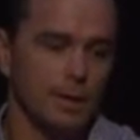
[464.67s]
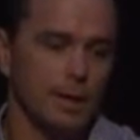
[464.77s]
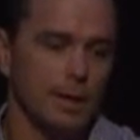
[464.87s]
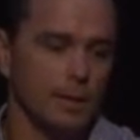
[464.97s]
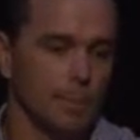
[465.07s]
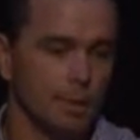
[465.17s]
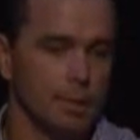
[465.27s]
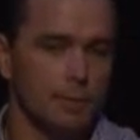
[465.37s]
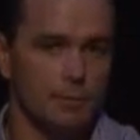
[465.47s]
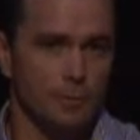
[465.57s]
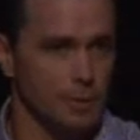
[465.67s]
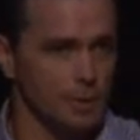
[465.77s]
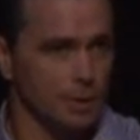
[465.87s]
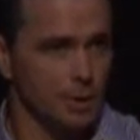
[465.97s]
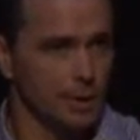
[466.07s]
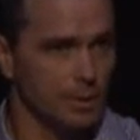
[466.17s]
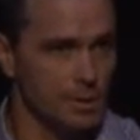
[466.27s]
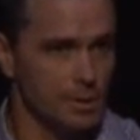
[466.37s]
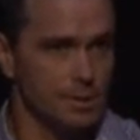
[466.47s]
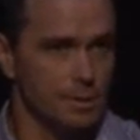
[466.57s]
and a picture from two clinical
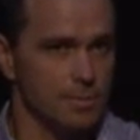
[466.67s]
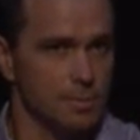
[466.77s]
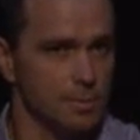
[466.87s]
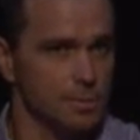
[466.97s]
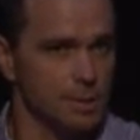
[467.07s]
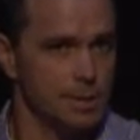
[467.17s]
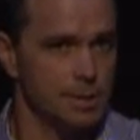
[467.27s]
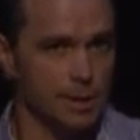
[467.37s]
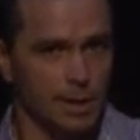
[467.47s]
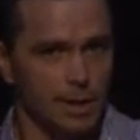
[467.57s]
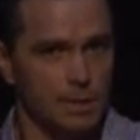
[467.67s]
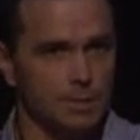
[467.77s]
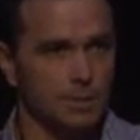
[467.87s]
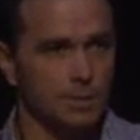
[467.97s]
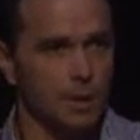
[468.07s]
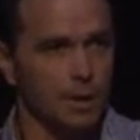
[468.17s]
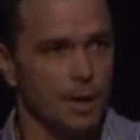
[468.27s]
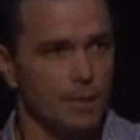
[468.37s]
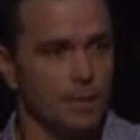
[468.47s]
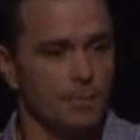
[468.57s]
systems which were disconnected from one
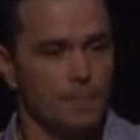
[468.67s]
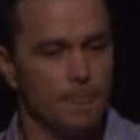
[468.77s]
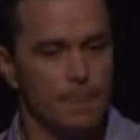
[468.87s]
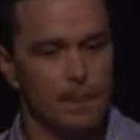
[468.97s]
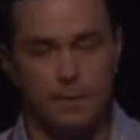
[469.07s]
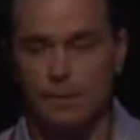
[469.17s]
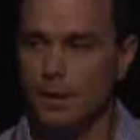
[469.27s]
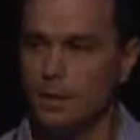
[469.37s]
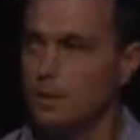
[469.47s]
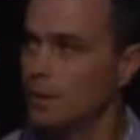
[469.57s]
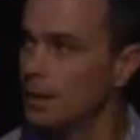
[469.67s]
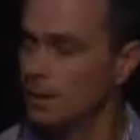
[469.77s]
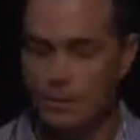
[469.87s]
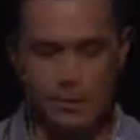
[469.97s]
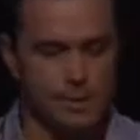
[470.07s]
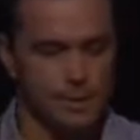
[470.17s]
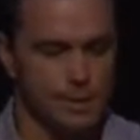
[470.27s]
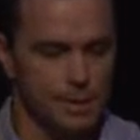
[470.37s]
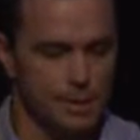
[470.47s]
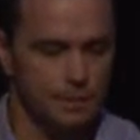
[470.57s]
another until they could use this
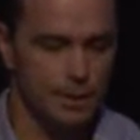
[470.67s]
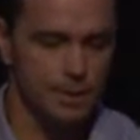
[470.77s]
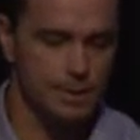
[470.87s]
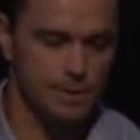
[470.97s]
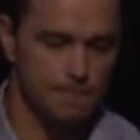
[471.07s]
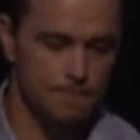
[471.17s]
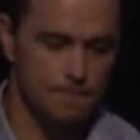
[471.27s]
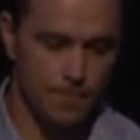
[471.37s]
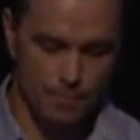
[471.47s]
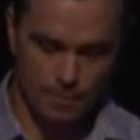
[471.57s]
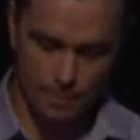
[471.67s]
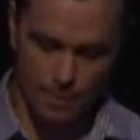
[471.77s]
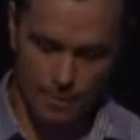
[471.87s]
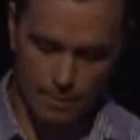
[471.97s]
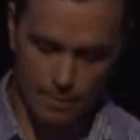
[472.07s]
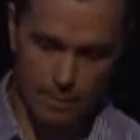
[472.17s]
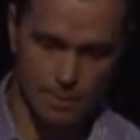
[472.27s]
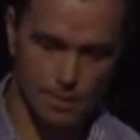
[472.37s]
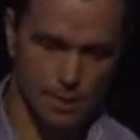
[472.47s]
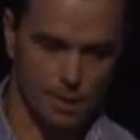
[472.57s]
interface.
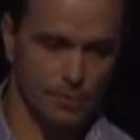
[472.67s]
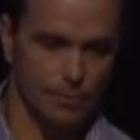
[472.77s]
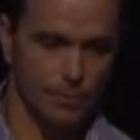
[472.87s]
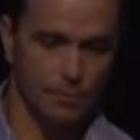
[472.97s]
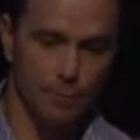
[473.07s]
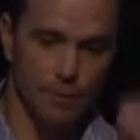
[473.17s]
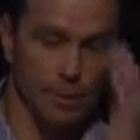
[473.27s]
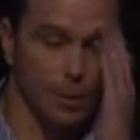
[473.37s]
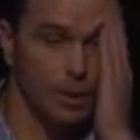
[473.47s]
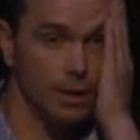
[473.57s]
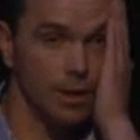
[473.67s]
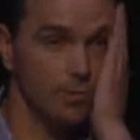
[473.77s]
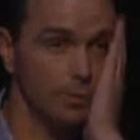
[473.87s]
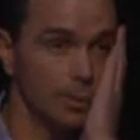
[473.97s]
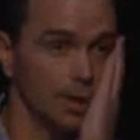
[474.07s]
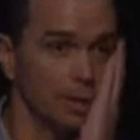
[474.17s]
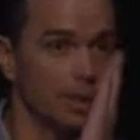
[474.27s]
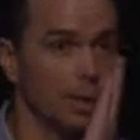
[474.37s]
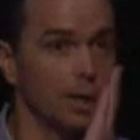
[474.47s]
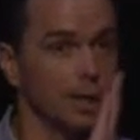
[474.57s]
So very quickly after putting the
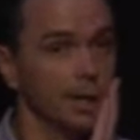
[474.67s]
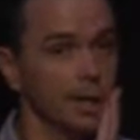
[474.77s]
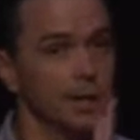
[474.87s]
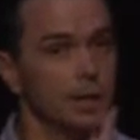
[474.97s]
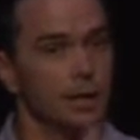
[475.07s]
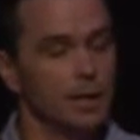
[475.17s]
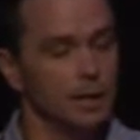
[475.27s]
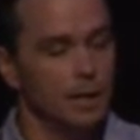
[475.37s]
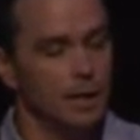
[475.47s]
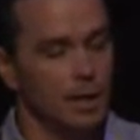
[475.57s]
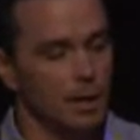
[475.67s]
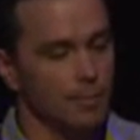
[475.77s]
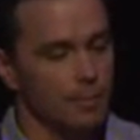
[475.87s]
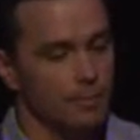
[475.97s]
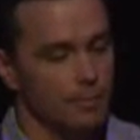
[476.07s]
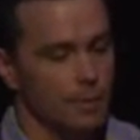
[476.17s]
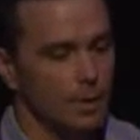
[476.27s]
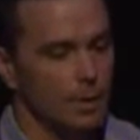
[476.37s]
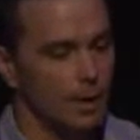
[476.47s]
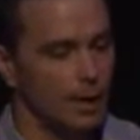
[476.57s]
pilot in, our
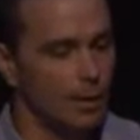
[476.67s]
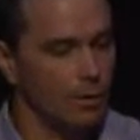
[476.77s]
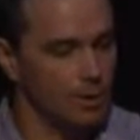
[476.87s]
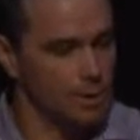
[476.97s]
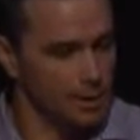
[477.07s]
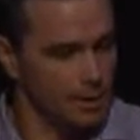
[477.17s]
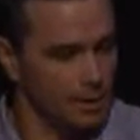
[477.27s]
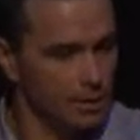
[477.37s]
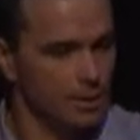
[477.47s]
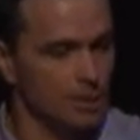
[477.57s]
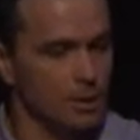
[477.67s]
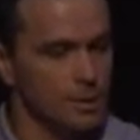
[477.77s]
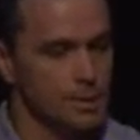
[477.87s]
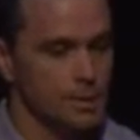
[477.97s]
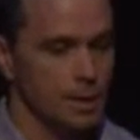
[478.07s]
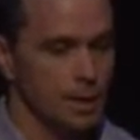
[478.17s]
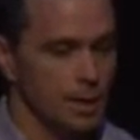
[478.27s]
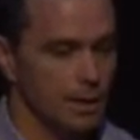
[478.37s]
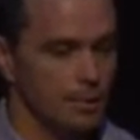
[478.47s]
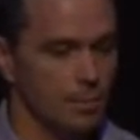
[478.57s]
IT guys
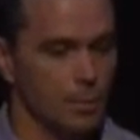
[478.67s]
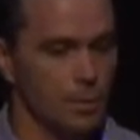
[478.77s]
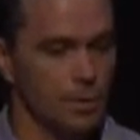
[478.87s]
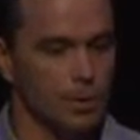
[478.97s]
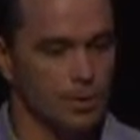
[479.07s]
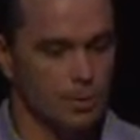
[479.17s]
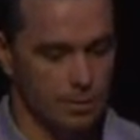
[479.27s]
were